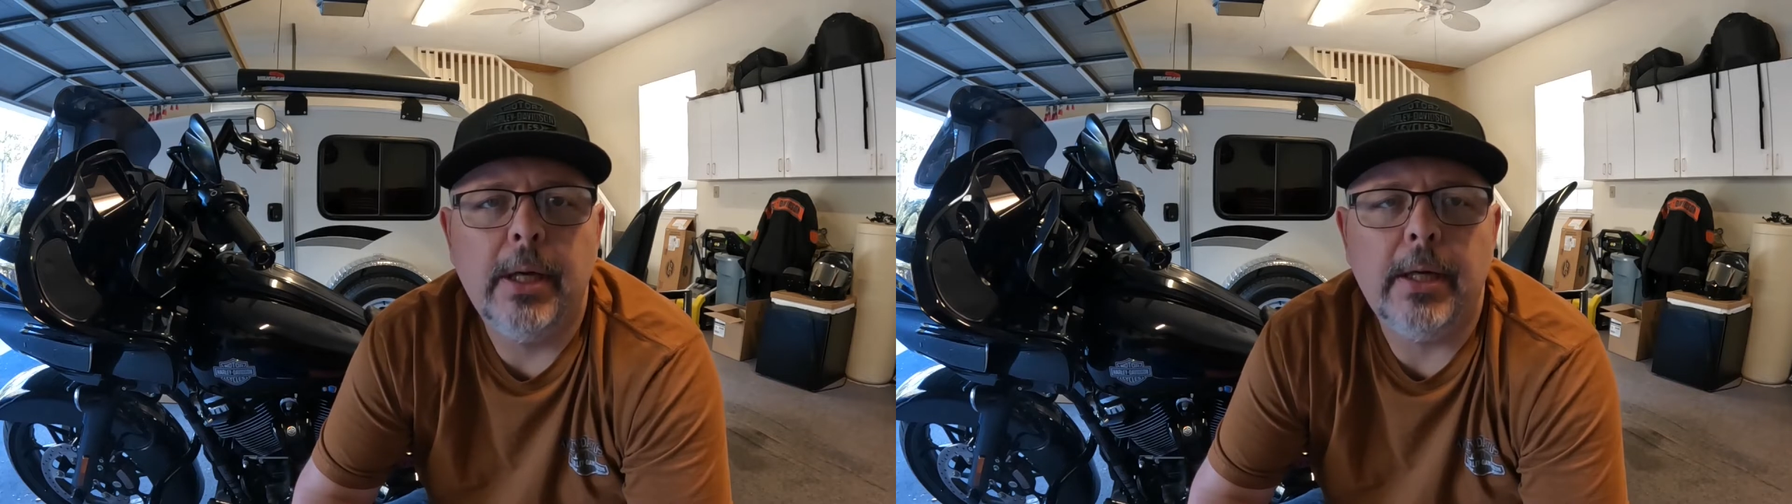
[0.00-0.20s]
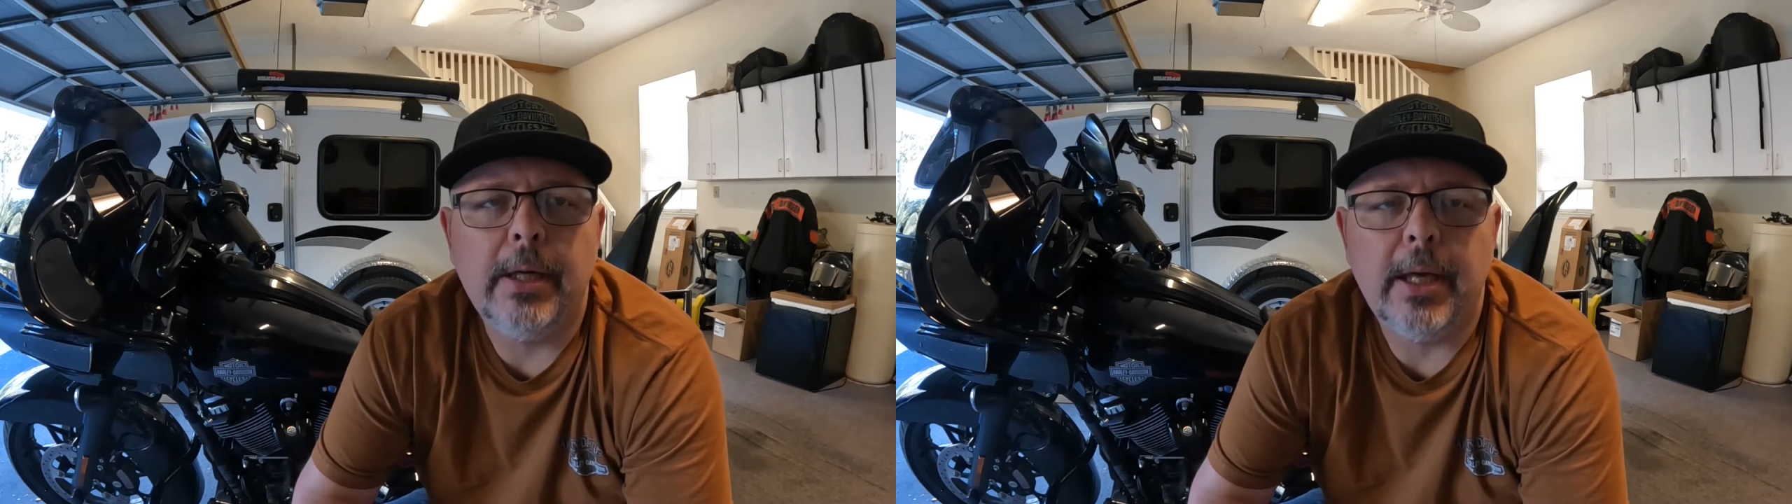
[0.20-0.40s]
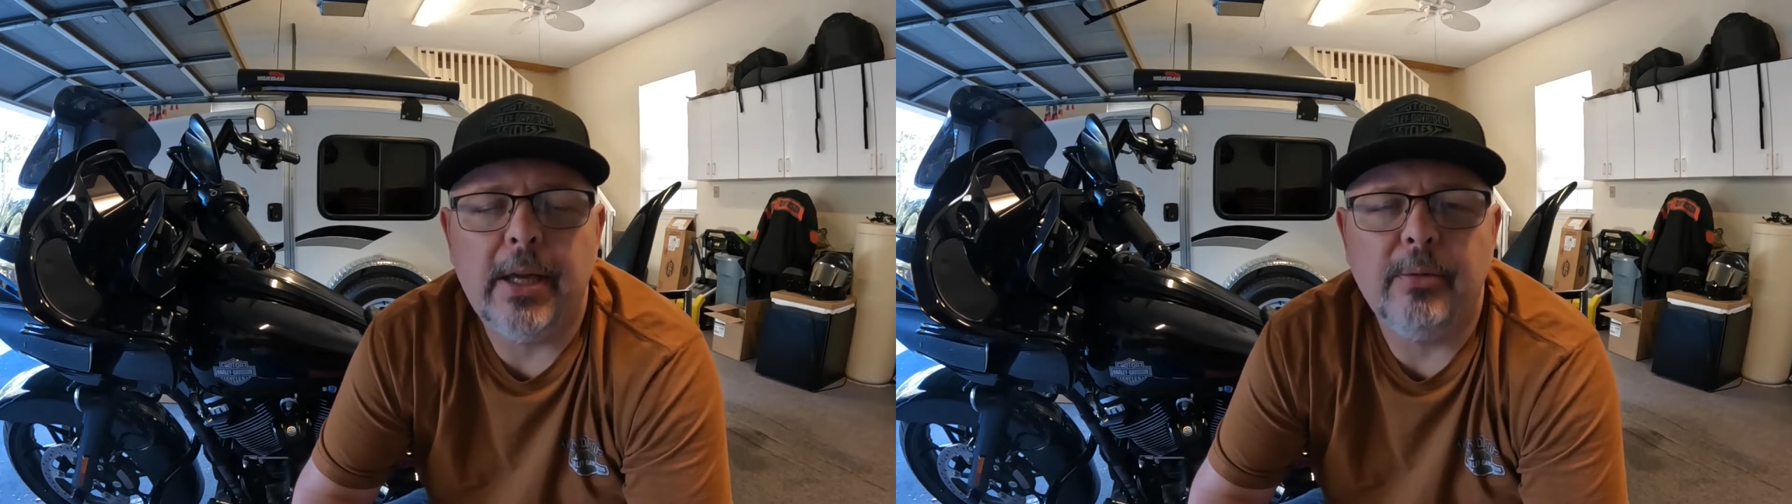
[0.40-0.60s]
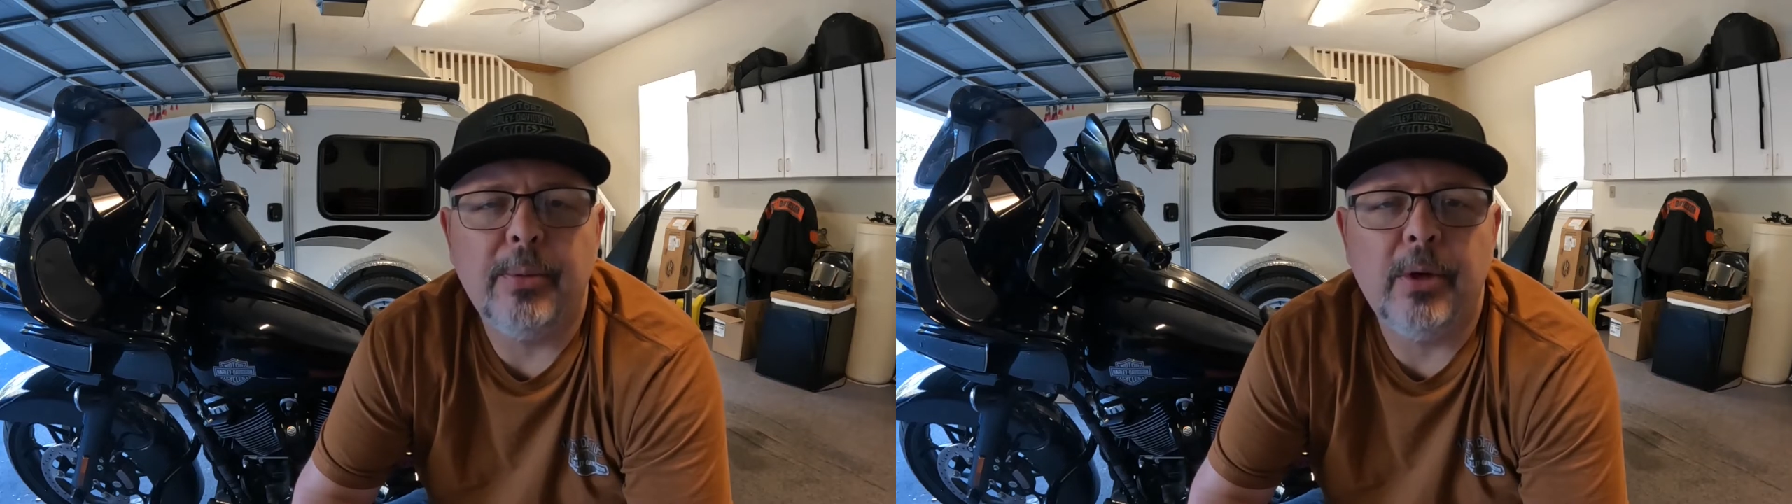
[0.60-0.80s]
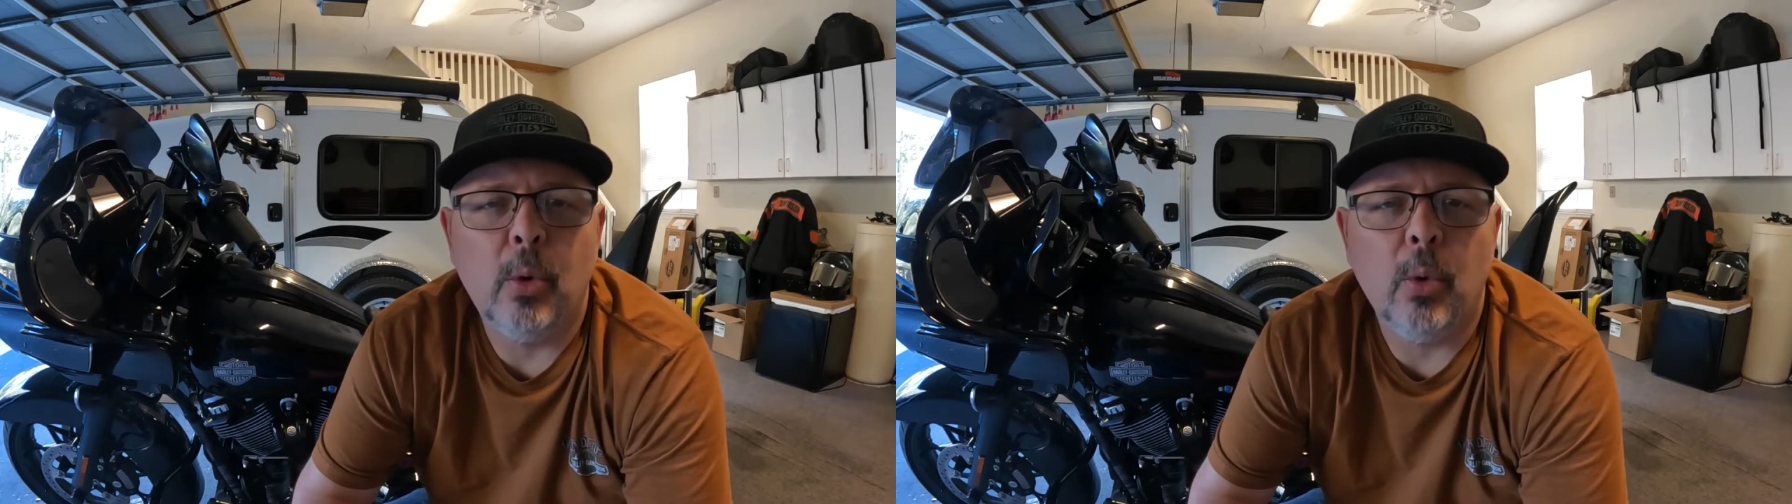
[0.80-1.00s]
it has
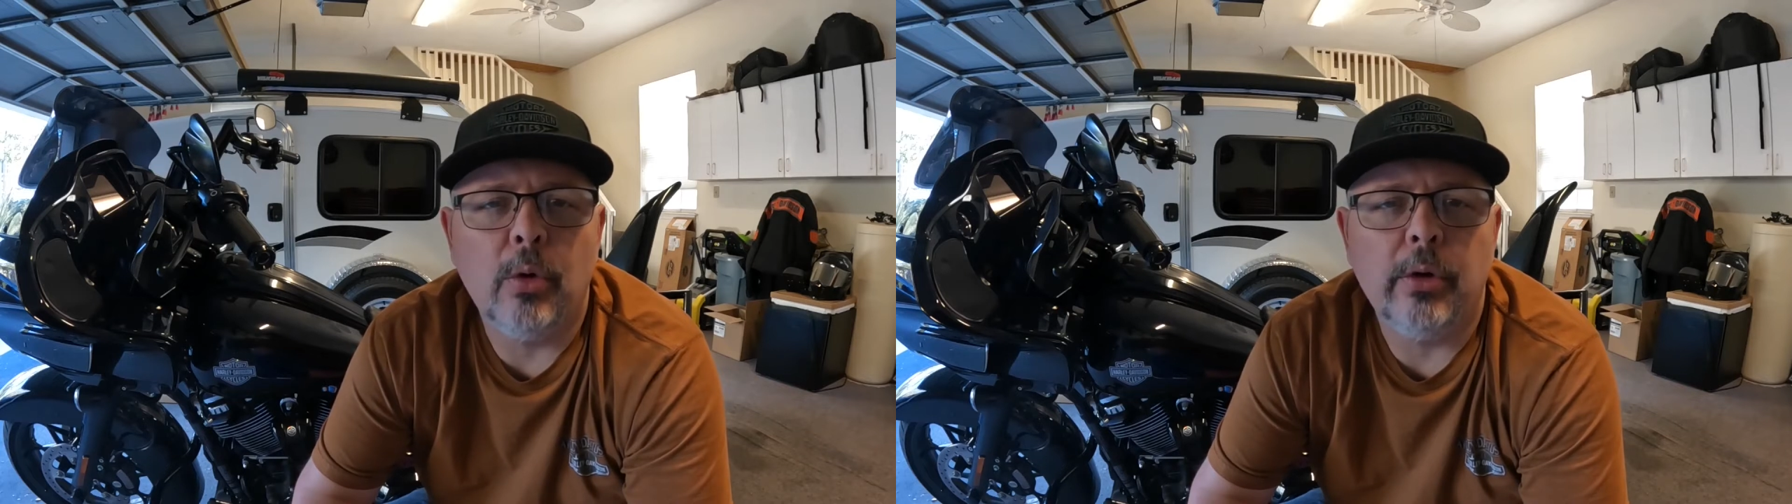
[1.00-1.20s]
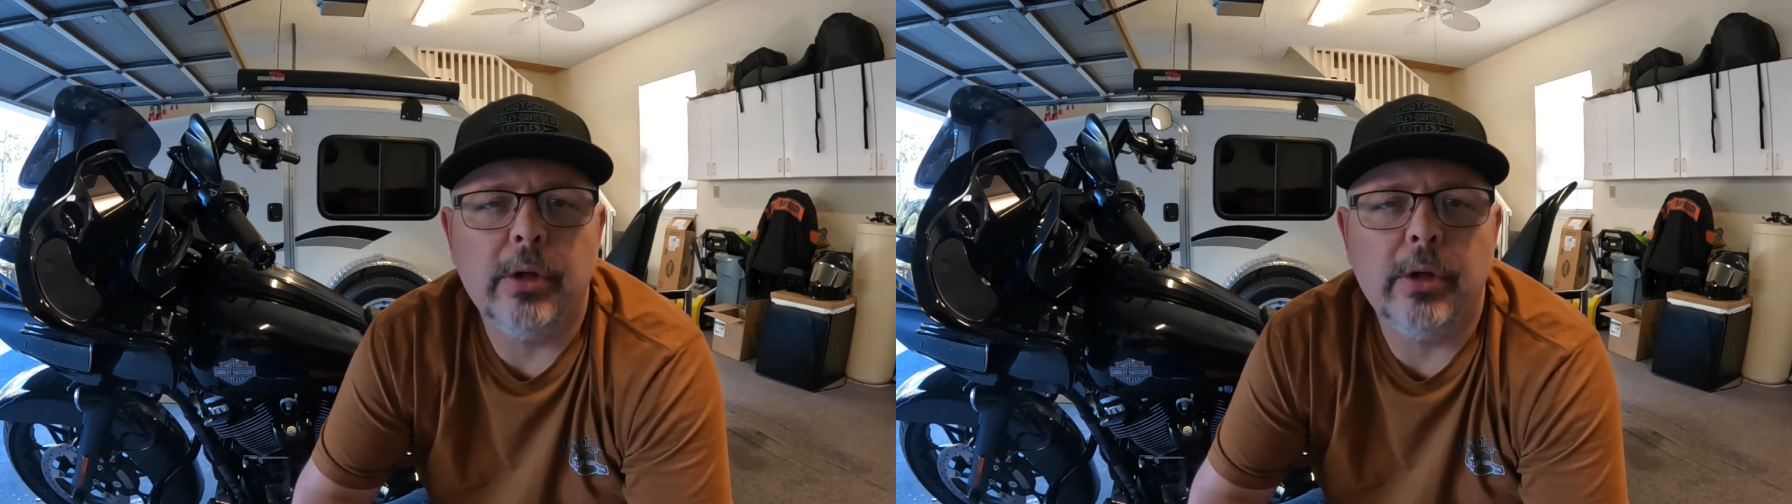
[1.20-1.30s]
been ordered.